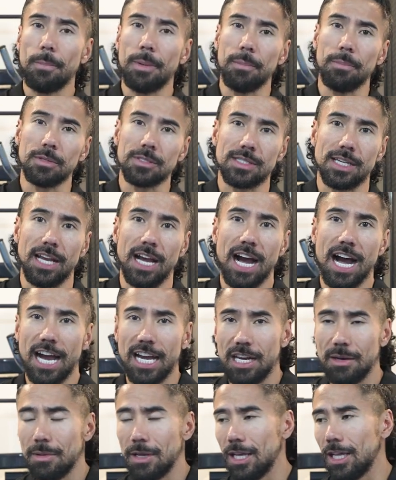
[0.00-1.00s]
People say
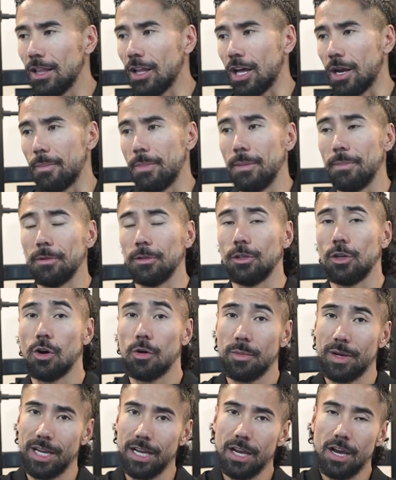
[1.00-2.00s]
hi to me. A lot of people
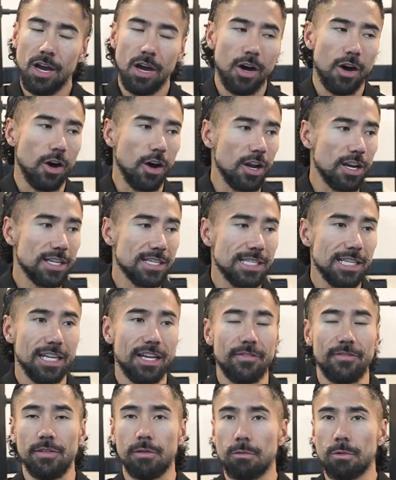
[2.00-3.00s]
know me. Honestly,
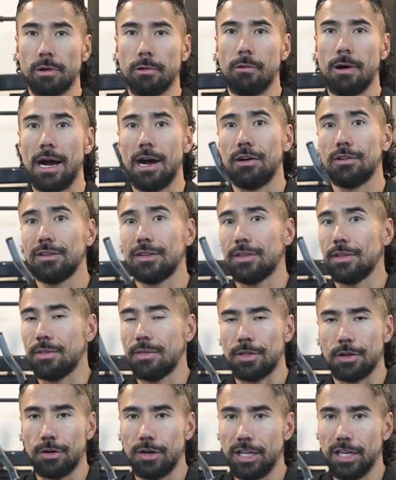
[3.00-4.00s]
if you rewound
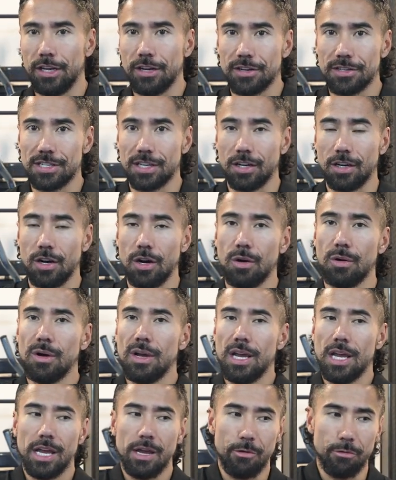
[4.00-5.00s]
30 years ago,
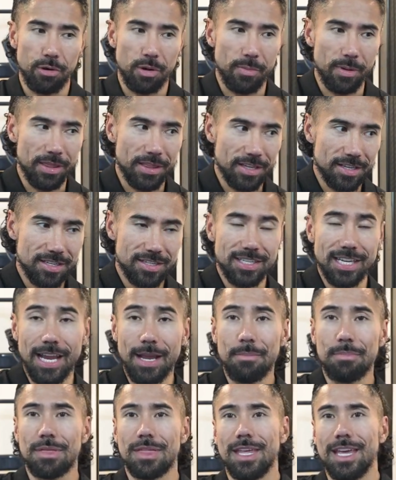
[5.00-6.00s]
it would have been the
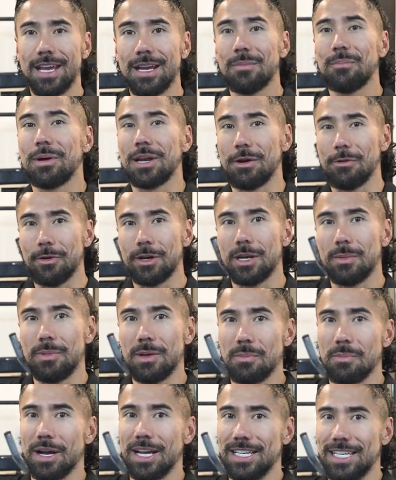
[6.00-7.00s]
same thing, but it would have
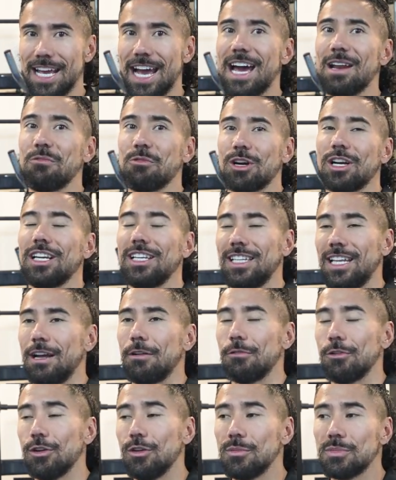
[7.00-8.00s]
been my dad working in
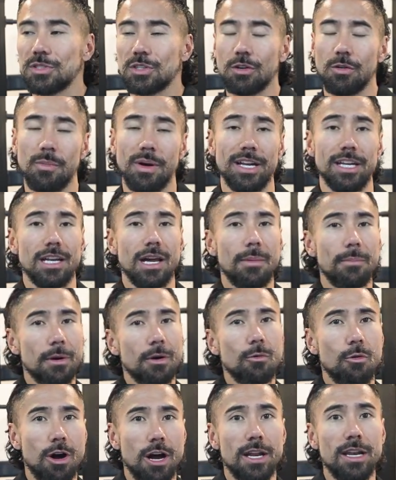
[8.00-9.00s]
that room. So my
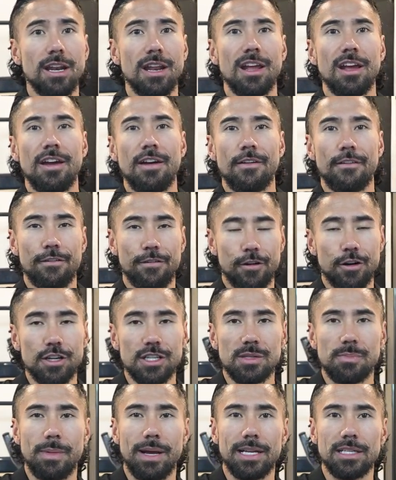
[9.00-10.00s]
number one
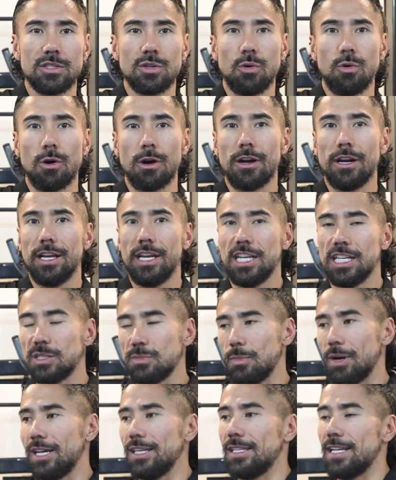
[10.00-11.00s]
first mentor is
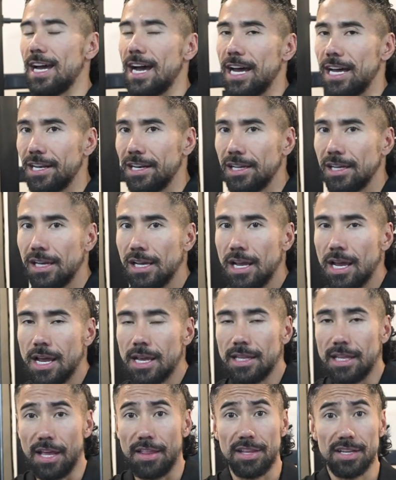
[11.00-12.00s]
my dad.
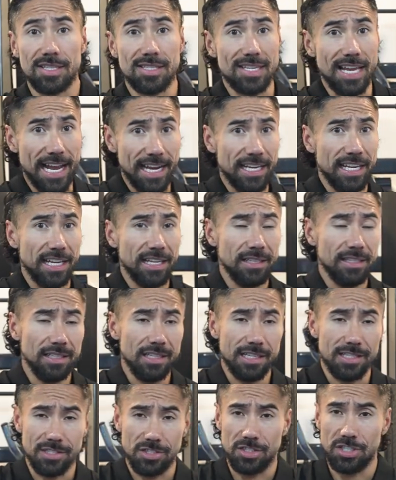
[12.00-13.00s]
Now, the second
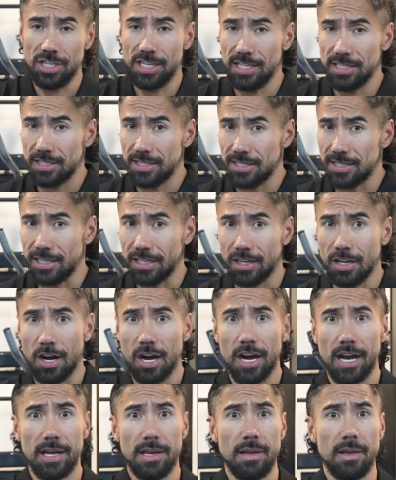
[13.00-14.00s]
is Jesus and
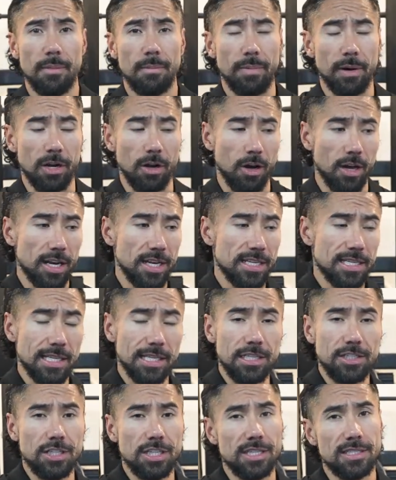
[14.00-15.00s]
God, but
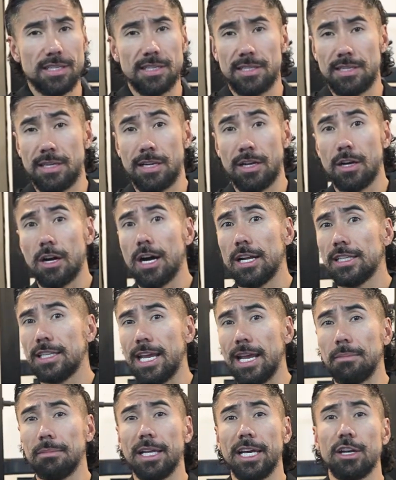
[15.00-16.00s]
honestly, Jesus and God
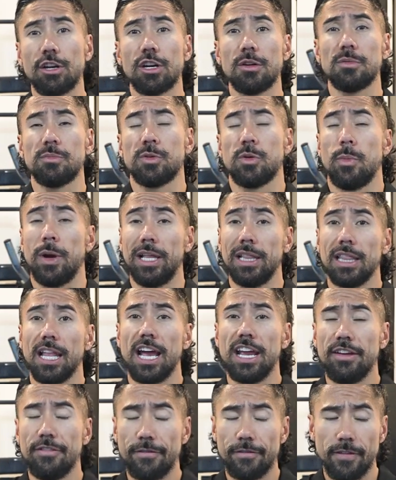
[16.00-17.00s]
came later into my
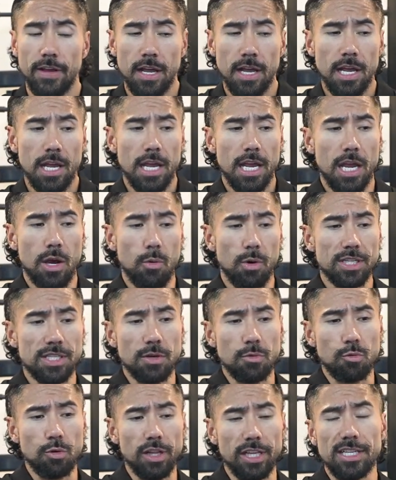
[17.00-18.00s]
life. It
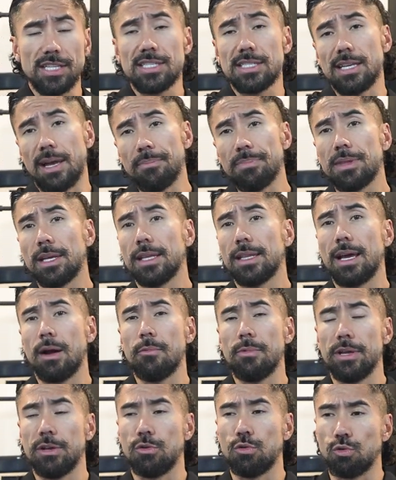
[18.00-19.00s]
wasn't really something that
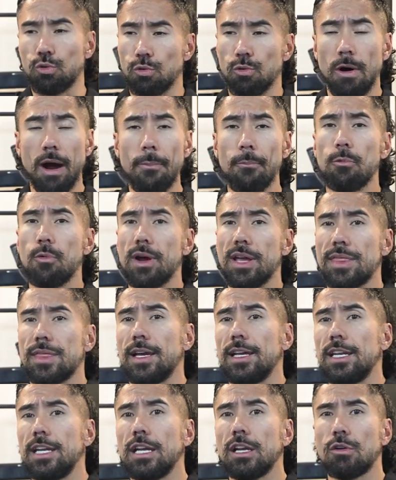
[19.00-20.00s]
we grew up with.
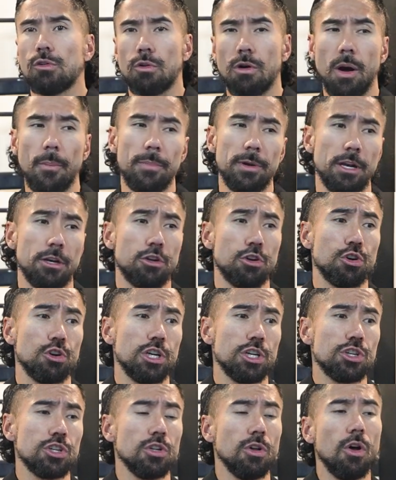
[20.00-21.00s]
I didn't grow up in a
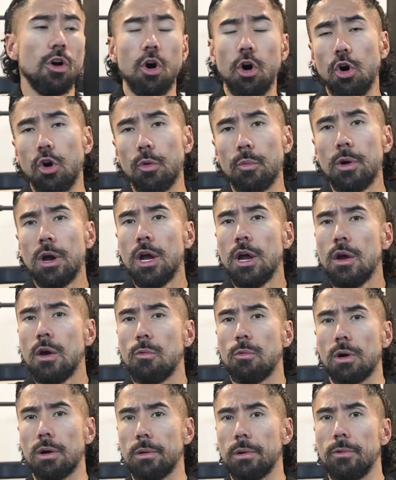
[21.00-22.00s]
traditional home
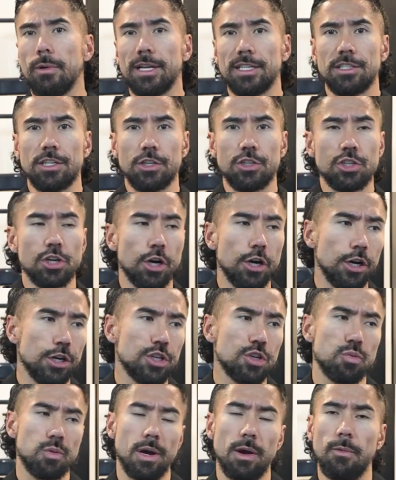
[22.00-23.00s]
where we went to
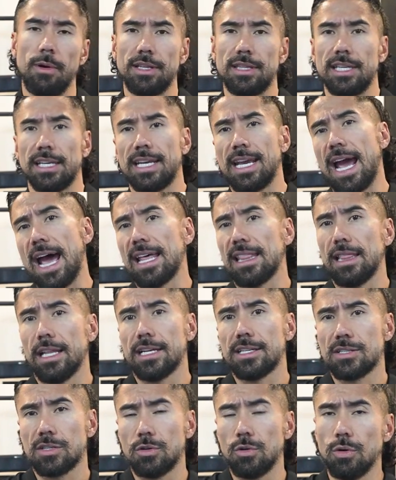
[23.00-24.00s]
church, where I went to
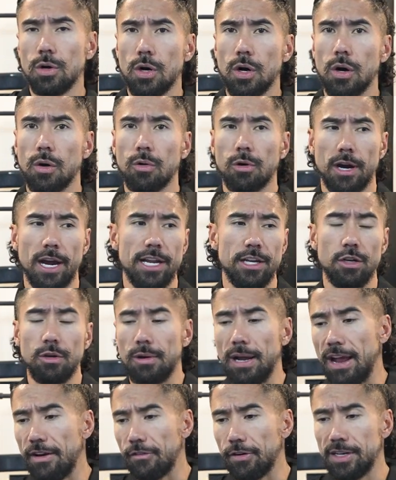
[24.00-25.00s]
Catholic school, where I knew
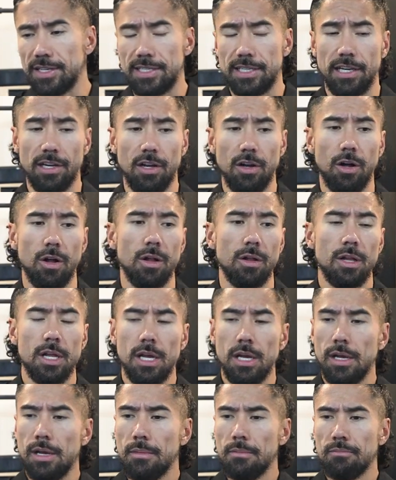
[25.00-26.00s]
every single
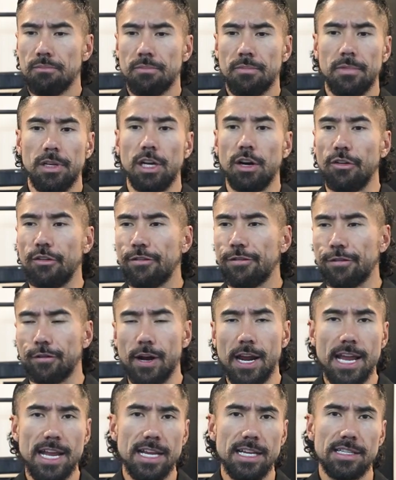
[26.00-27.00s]
you know,
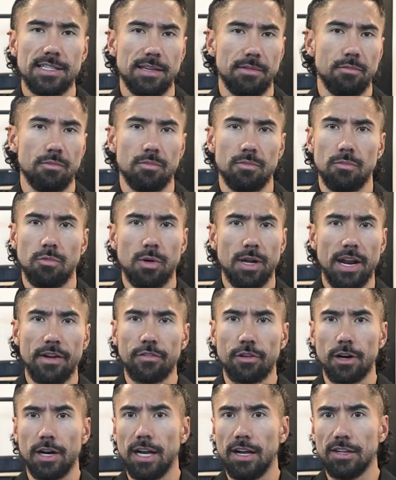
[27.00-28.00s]
phrase and
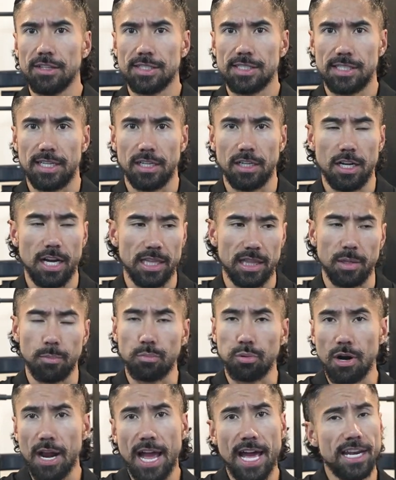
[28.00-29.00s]
whatever else and got the
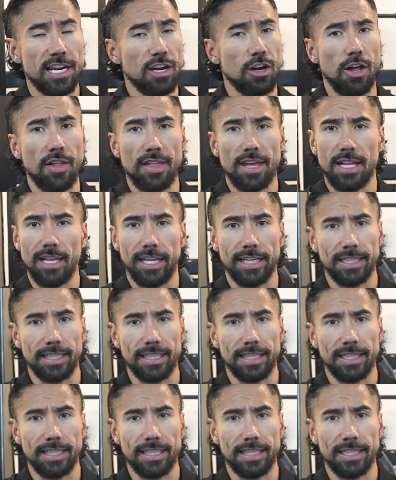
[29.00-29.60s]
bread and all that.